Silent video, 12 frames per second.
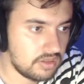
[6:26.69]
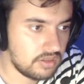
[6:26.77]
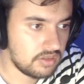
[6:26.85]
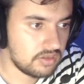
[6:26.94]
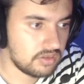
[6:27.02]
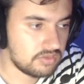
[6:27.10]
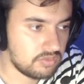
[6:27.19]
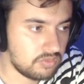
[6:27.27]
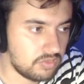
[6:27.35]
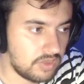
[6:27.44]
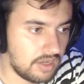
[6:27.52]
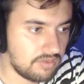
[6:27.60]
because we
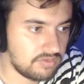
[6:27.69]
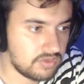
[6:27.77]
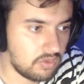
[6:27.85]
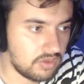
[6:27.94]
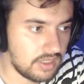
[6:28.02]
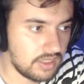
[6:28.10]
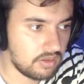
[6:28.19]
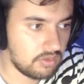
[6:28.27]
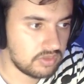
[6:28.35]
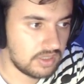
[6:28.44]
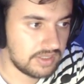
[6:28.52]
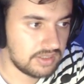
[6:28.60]
have ZOLA that goes
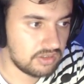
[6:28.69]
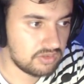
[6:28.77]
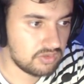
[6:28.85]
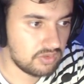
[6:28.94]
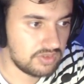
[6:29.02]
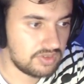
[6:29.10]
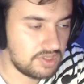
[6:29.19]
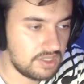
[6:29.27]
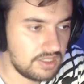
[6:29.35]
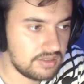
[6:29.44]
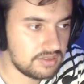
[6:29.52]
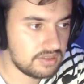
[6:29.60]
like destroys
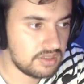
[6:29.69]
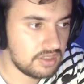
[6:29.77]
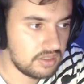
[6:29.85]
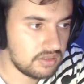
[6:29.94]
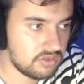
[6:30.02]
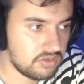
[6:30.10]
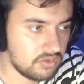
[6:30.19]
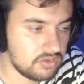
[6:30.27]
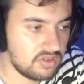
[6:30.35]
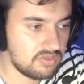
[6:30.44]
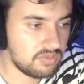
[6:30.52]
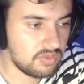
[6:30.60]
this, destroys
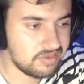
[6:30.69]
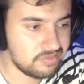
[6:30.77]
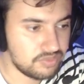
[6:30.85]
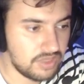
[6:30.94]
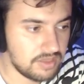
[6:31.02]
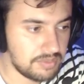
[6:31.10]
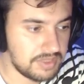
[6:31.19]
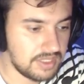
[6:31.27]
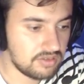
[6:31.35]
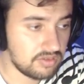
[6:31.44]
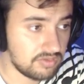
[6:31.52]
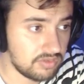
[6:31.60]
another one. We had the
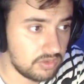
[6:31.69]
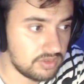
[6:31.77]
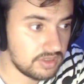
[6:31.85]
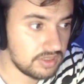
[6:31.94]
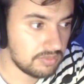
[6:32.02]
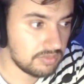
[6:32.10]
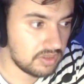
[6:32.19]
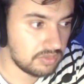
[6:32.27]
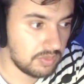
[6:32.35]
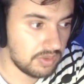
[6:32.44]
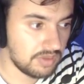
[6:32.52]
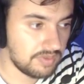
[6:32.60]
potential of losing because we
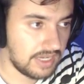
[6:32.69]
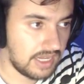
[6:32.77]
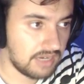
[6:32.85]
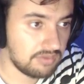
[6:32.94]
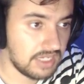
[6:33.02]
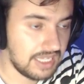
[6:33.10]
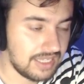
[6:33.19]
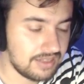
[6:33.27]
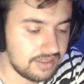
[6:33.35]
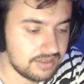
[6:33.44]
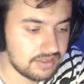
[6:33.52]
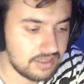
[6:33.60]
wouldn't have had anything in
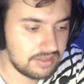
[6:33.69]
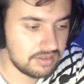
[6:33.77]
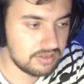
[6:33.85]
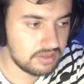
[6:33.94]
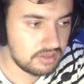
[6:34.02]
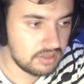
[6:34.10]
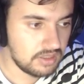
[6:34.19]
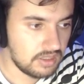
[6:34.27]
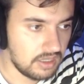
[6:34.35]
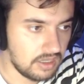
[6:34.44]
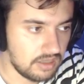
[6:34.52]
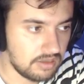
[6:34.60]
this lane.
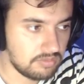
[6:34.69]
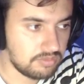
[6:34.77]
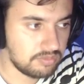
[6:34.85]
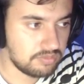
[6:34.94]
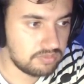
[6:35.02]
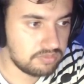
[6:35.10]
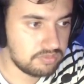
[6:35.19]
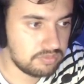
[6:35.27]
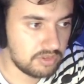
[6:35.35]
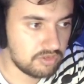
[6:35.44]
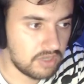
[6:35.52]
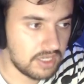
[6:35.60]
But
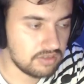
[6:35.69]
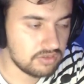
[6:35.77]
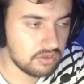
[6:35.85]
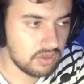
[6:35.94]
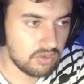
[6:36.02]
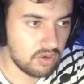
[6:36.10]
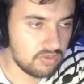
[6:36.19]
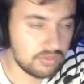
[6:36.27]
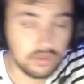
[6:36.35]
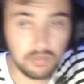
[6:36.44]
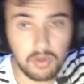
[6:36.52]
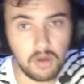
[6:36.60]
dragging the ZOLA over was
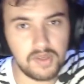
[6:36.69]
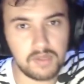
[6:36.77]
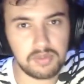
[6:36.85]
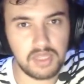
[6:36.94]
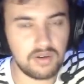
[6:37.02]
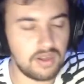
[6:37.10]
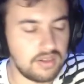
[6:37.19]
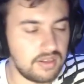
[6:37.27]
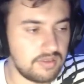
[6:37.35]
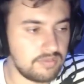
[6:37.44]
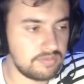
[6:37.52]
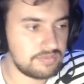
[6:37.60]
the perfect play right there.
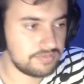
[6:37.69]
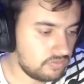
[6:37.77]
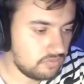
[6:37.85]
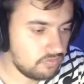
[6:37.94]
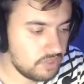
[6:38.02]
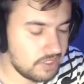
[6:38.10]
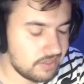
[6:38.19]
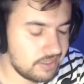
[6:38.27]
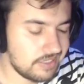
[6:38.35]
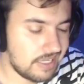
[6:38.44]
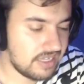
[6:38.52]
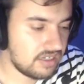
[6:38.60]
This
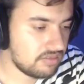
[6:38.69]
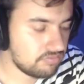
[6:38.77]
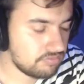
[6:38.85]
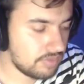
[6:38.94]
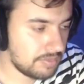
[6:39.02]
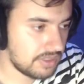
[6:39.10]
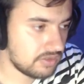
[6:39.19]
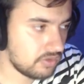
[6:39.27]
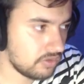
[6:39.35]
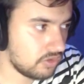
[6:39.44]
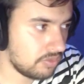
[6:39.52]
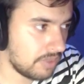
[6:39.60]
hand, I mean, it's not
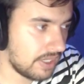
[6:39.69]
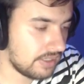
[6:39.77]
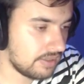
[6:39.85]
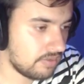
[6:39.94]
too bad.